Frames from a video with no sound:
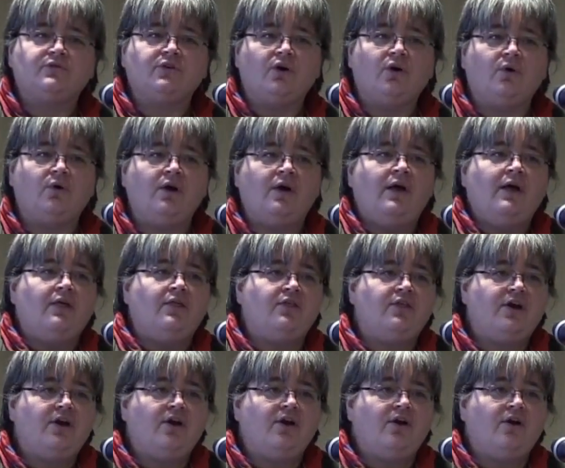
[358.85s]
So
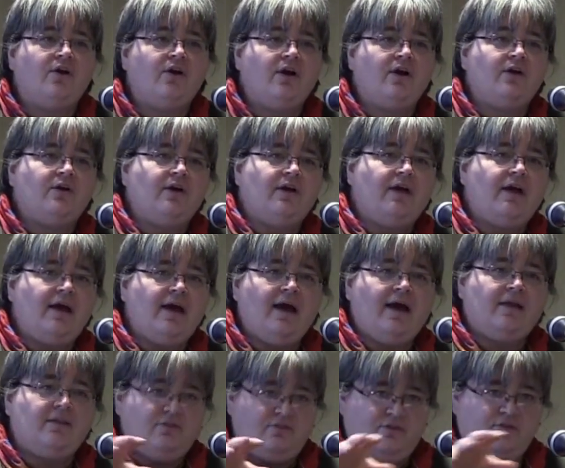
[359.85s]
they're
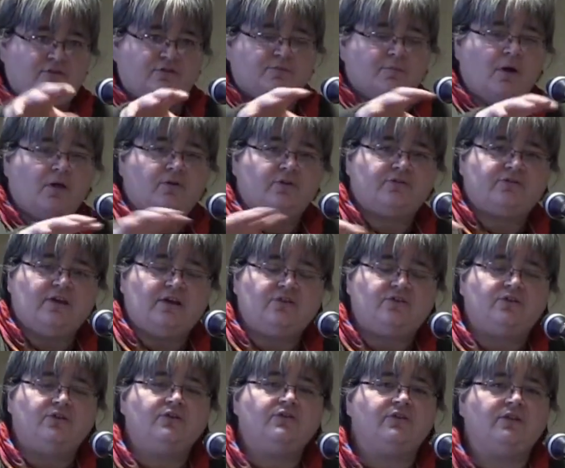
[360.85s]
at the smaller
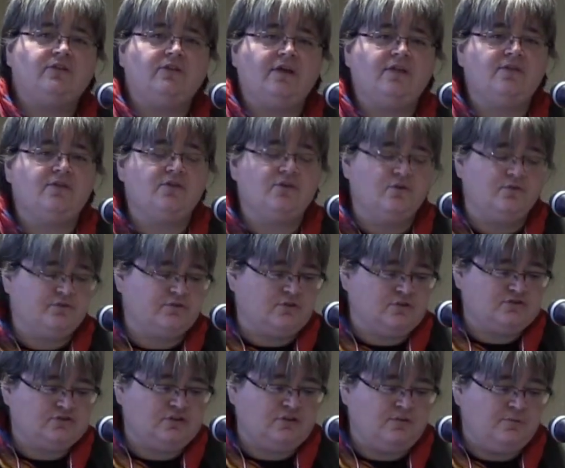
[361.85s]
centres in the Nova Scotia